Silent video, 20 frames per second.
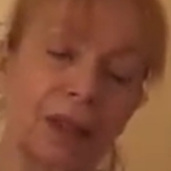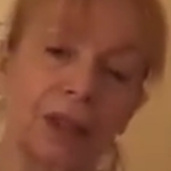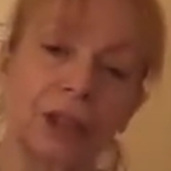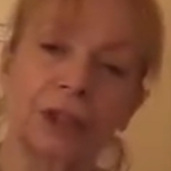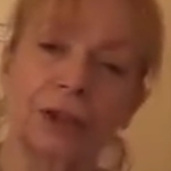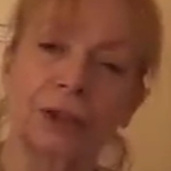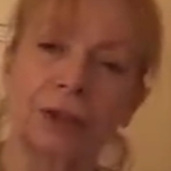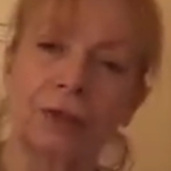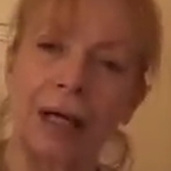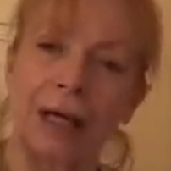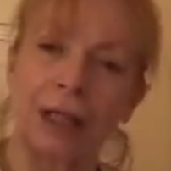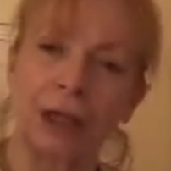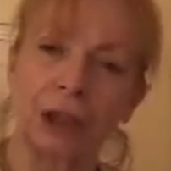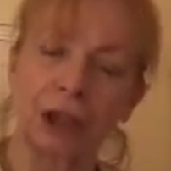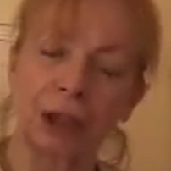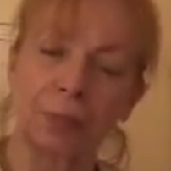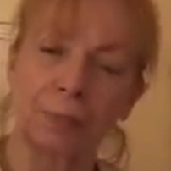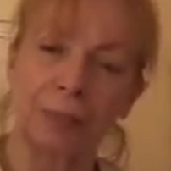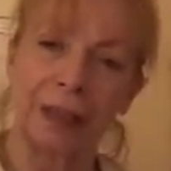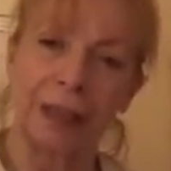
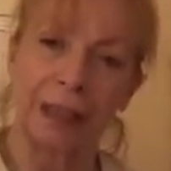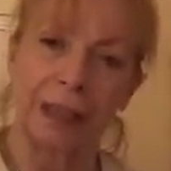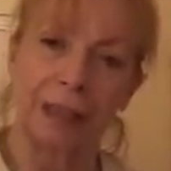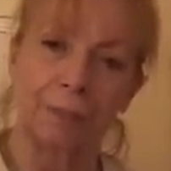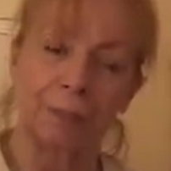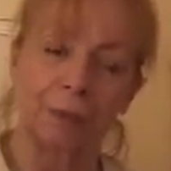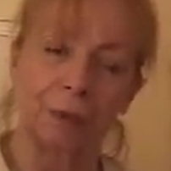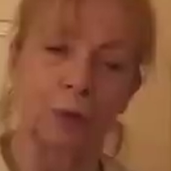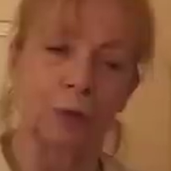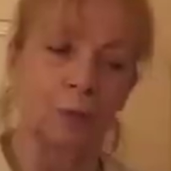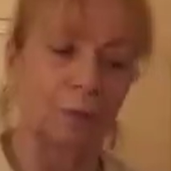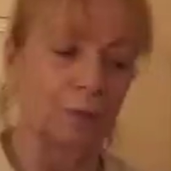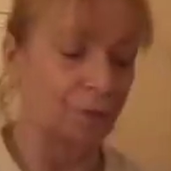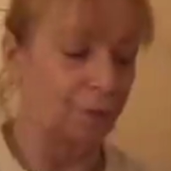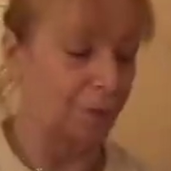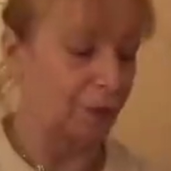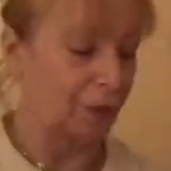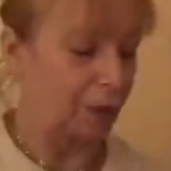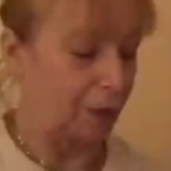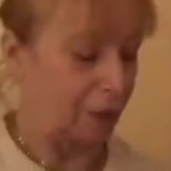trash people
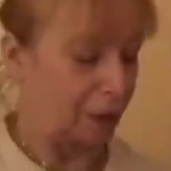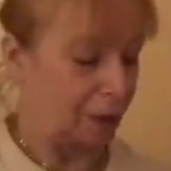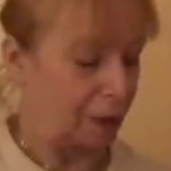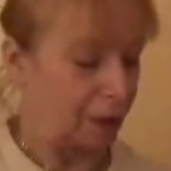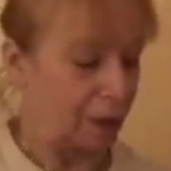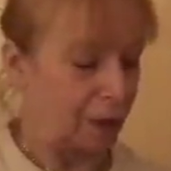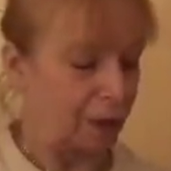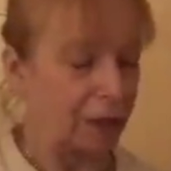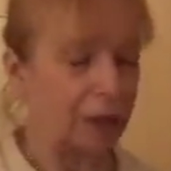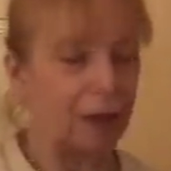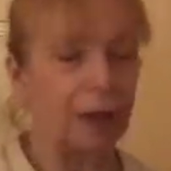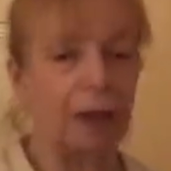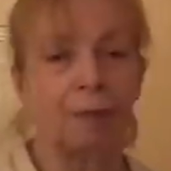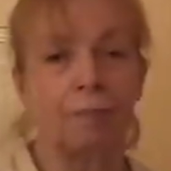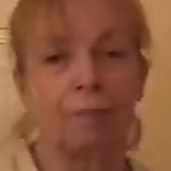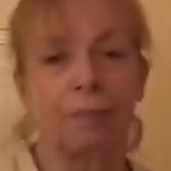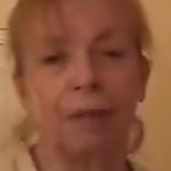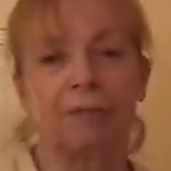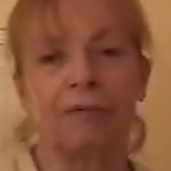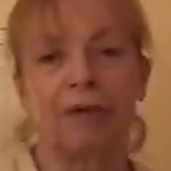
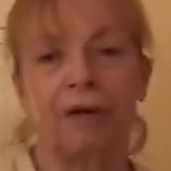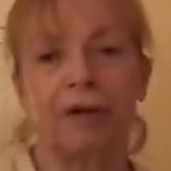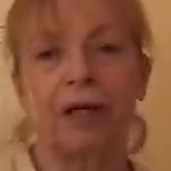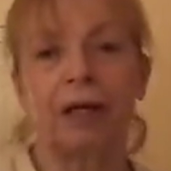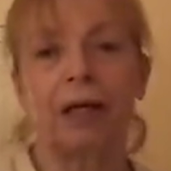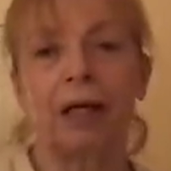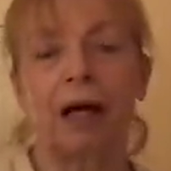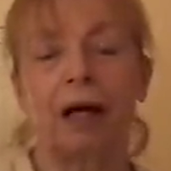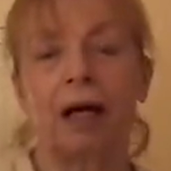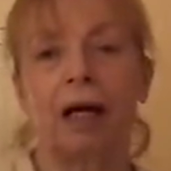and be very